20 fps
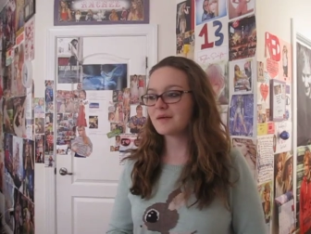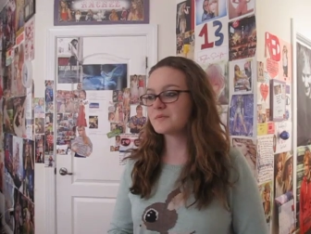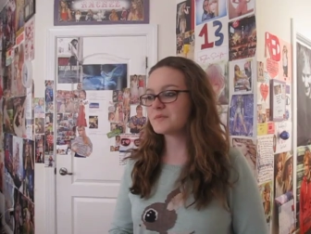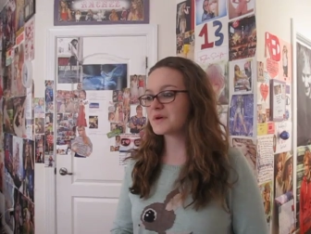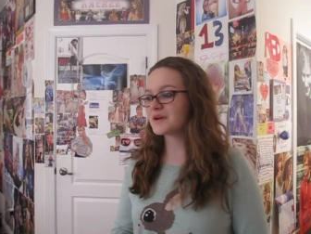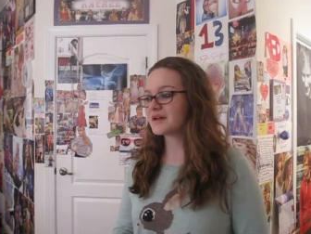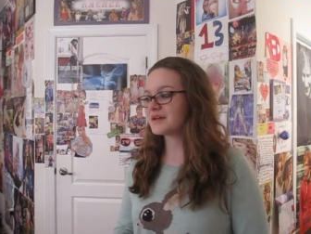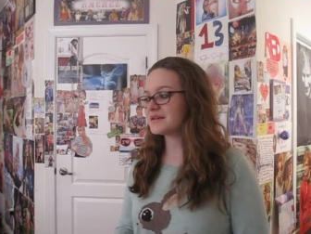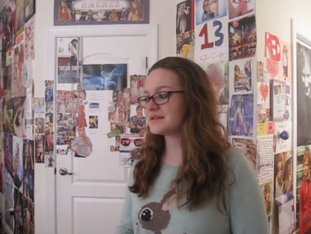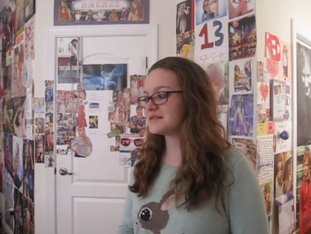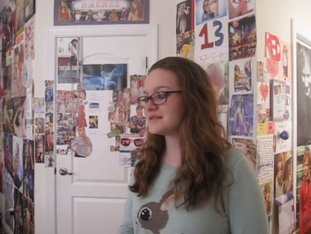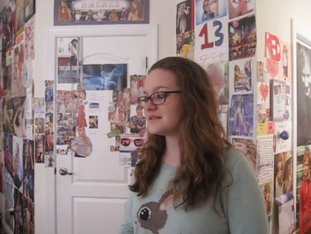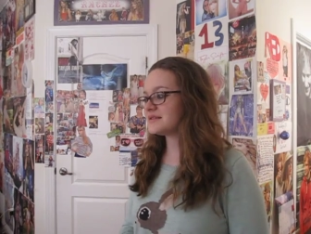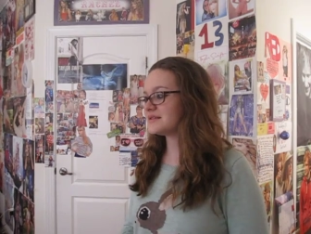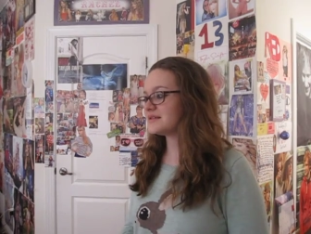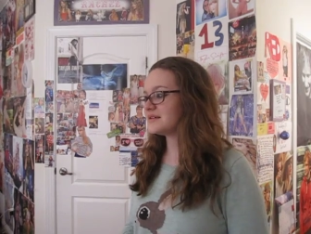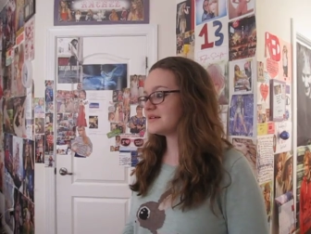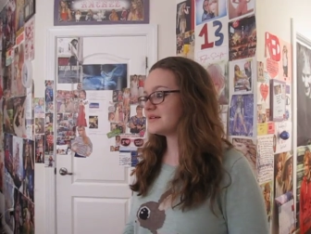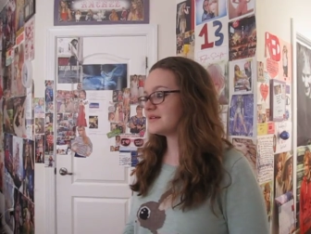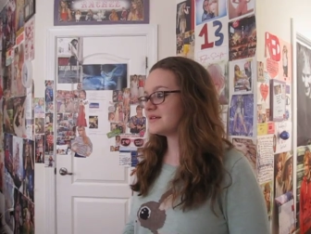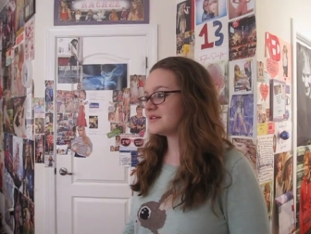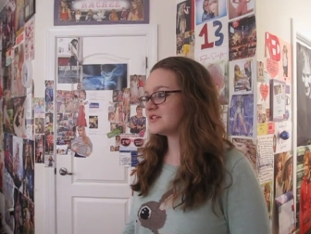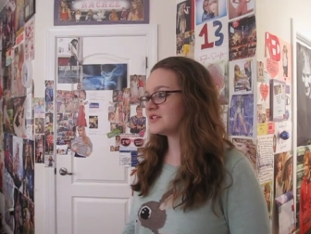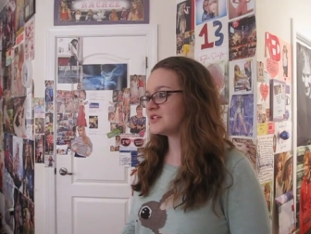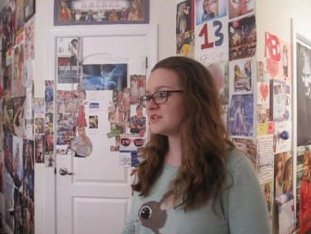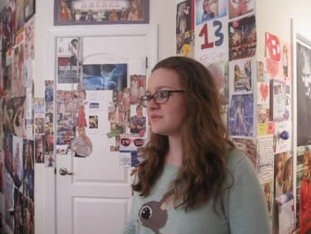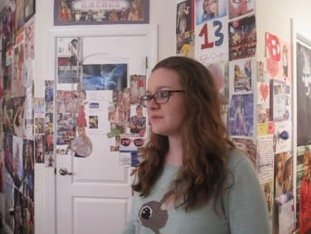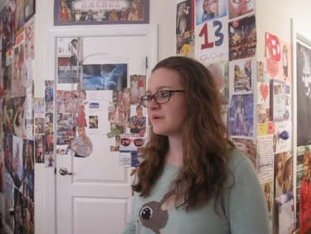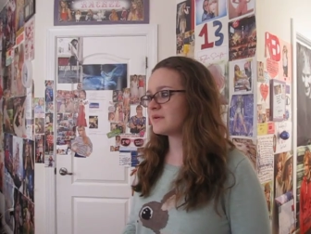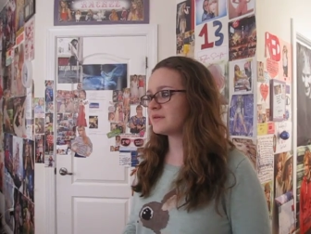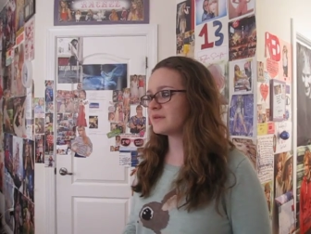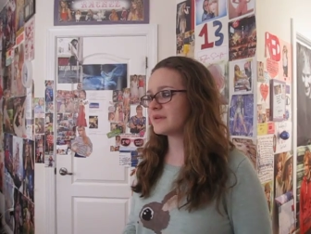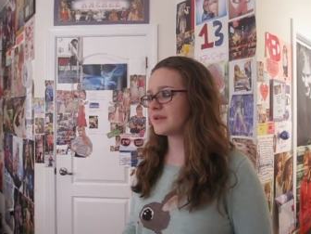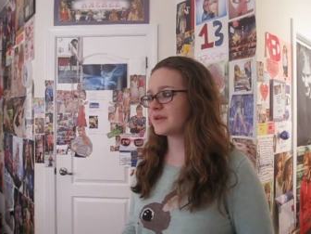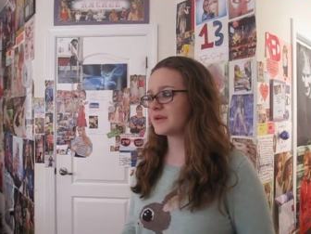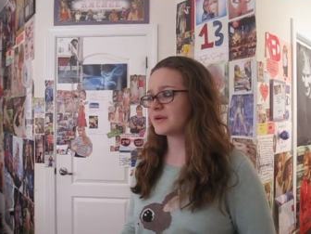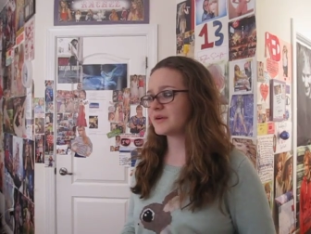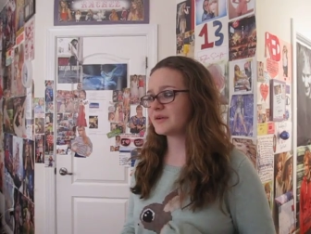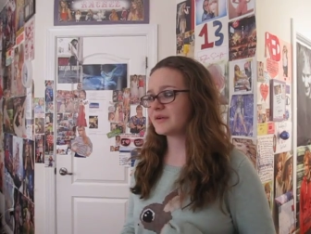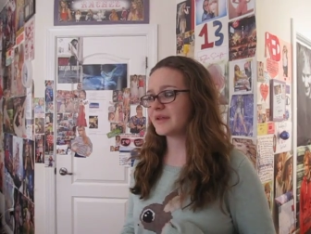Because she wrote a
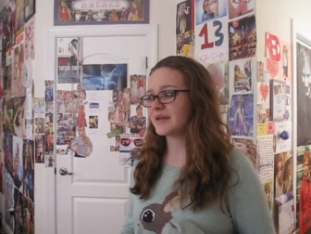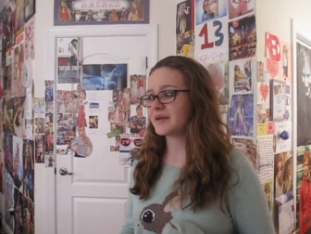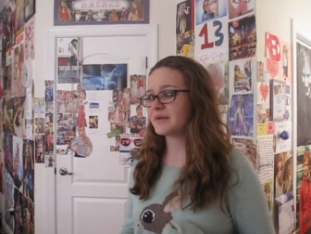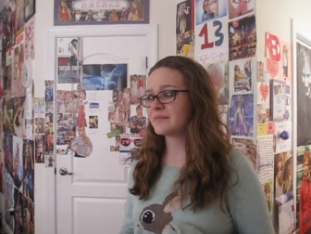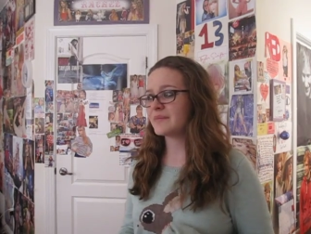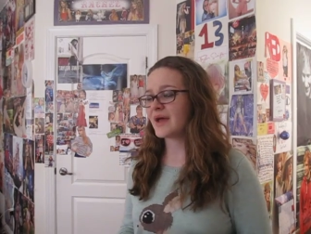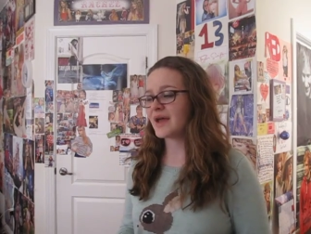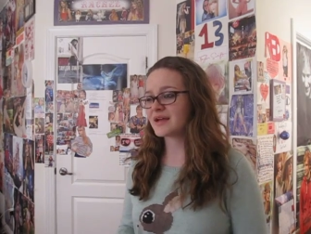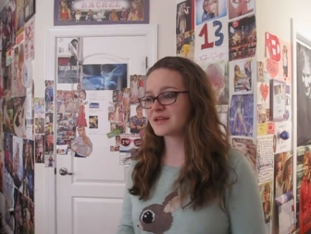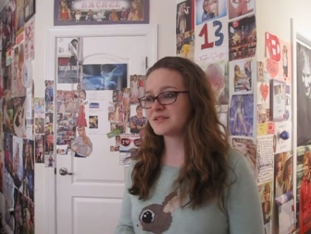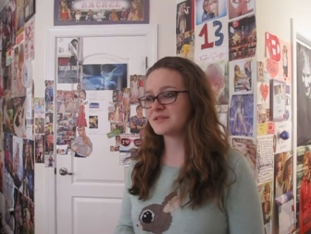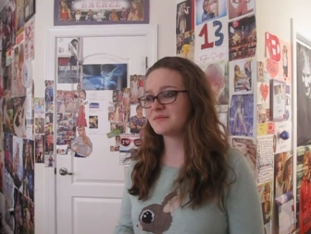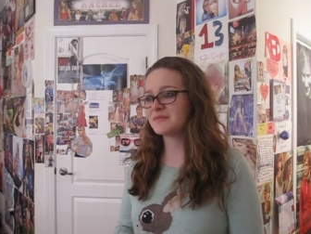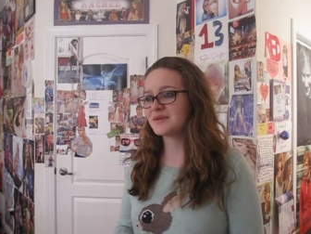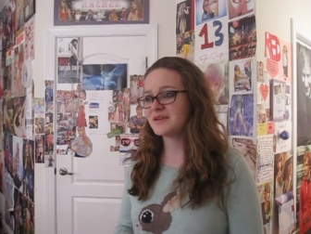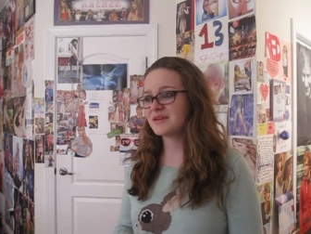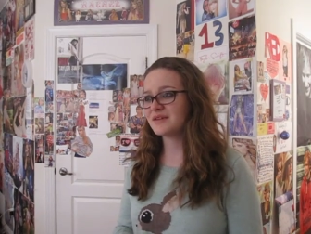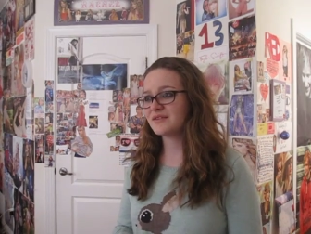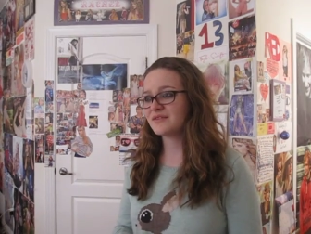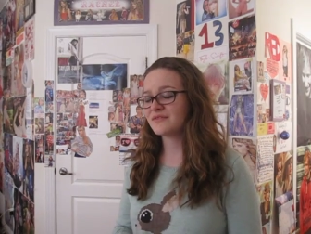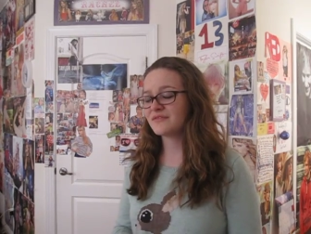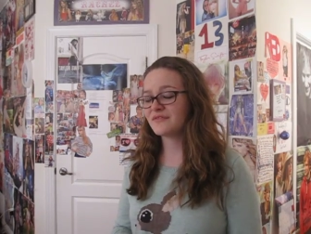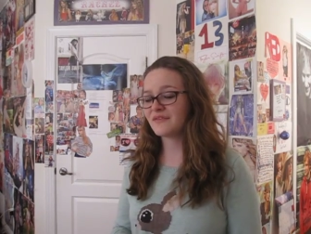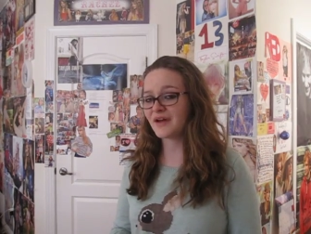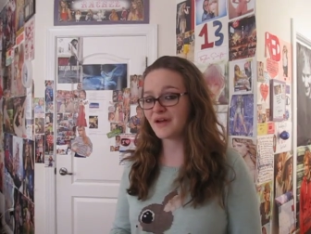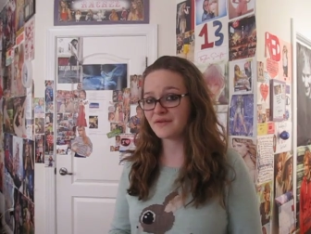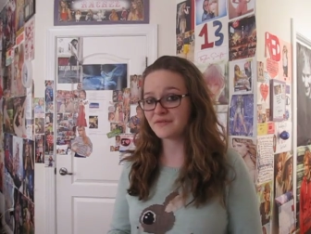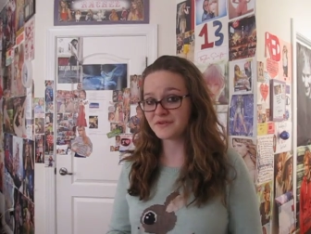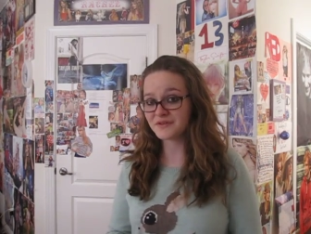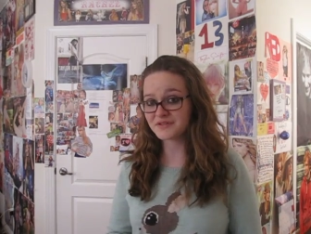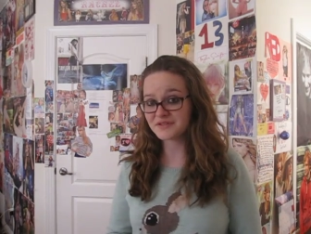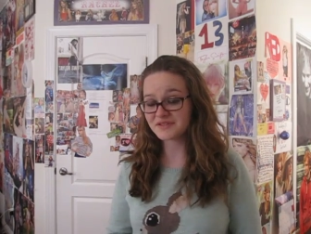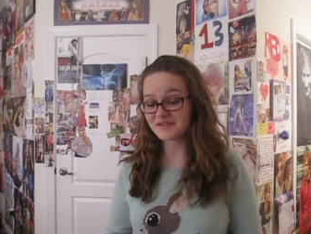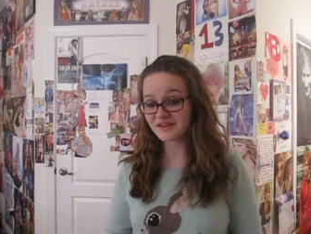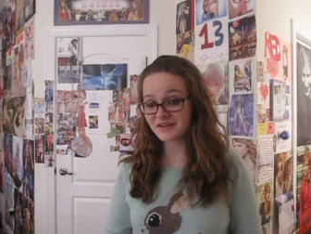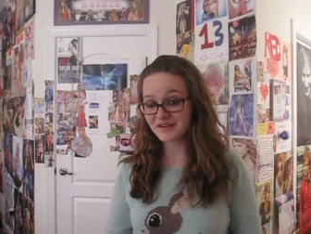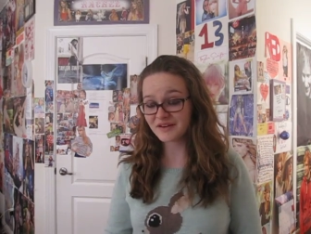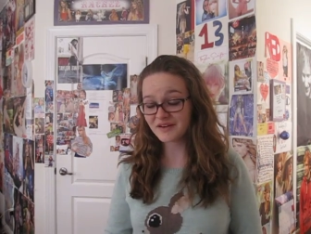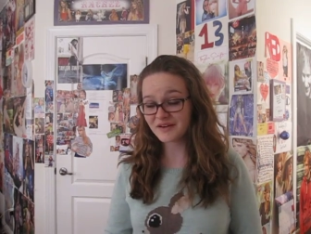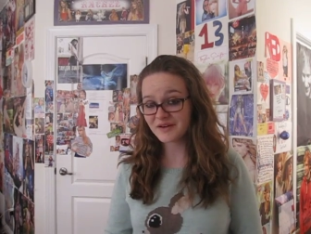letter like back to me five years
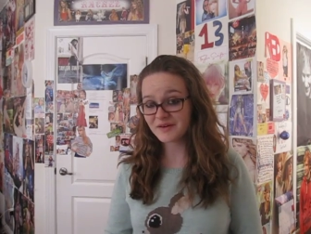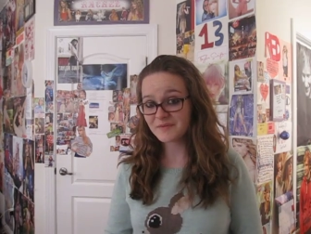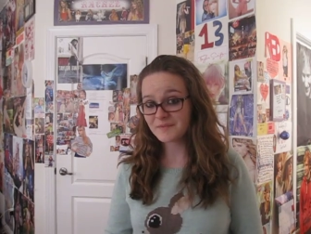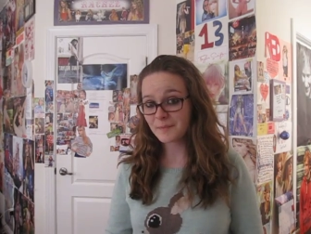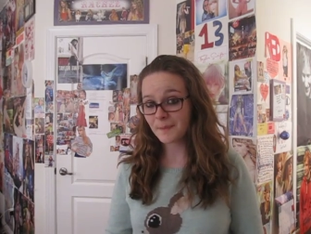later.